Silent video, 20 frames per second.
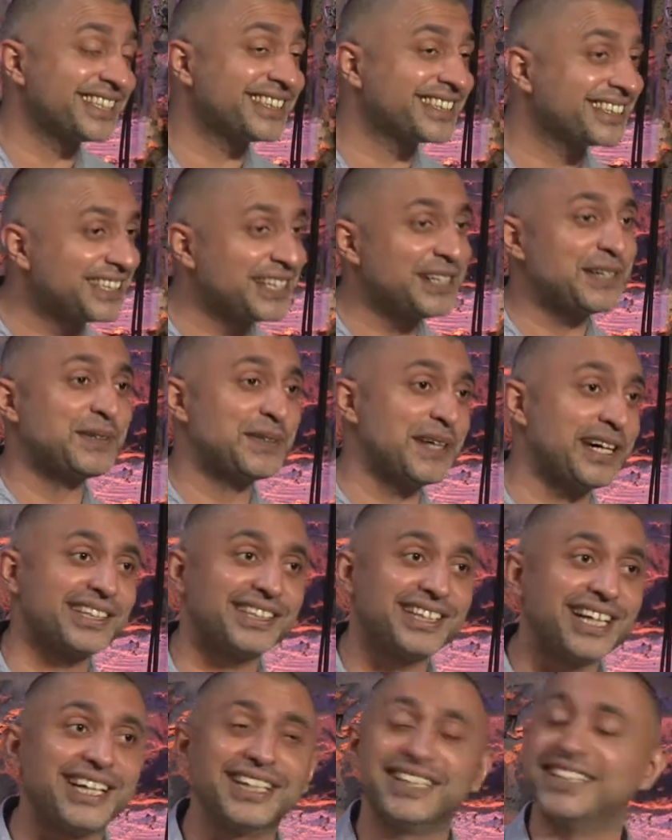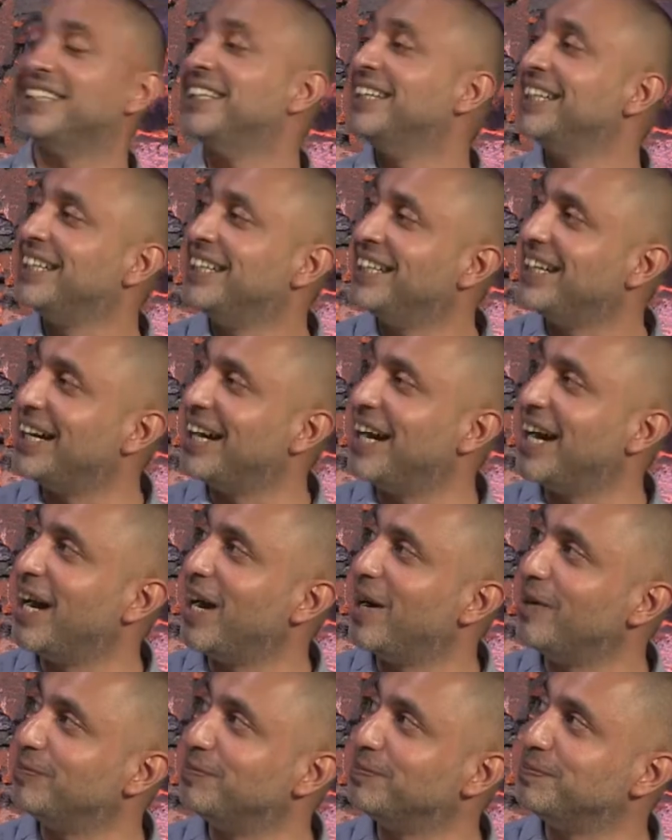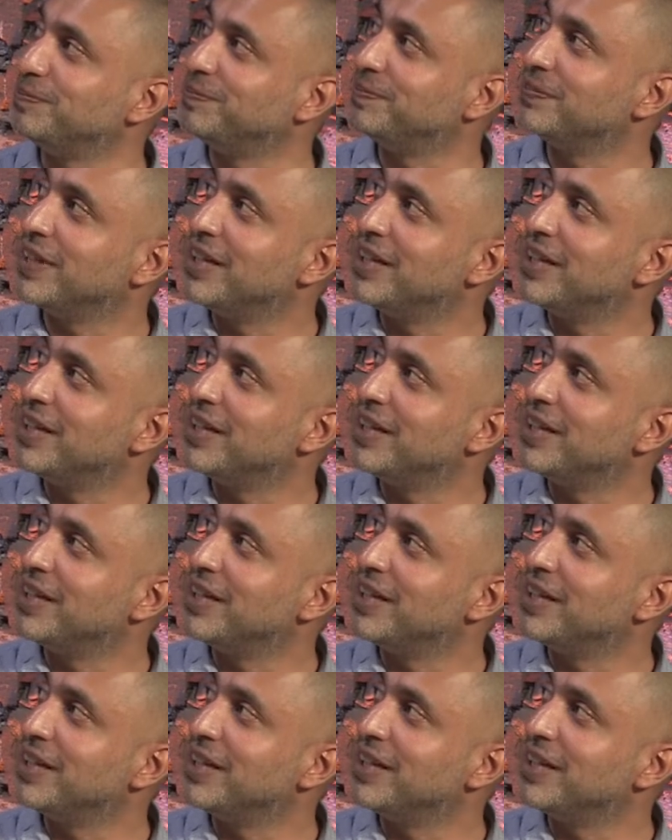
still not done. Um,